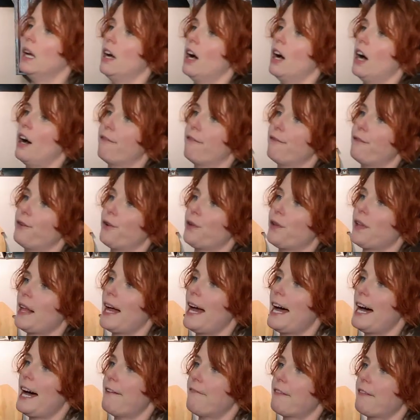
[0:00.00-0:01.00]
a full
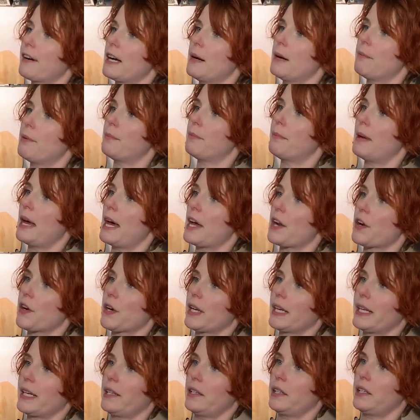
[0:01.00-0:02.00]
half a cup of batter
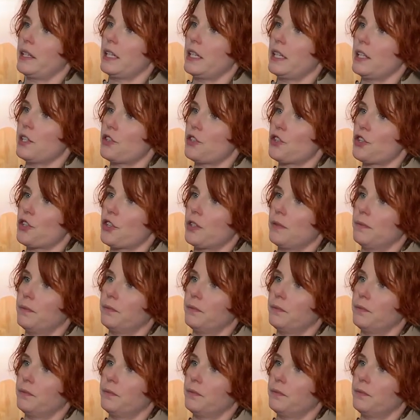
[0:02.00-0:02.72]
in each.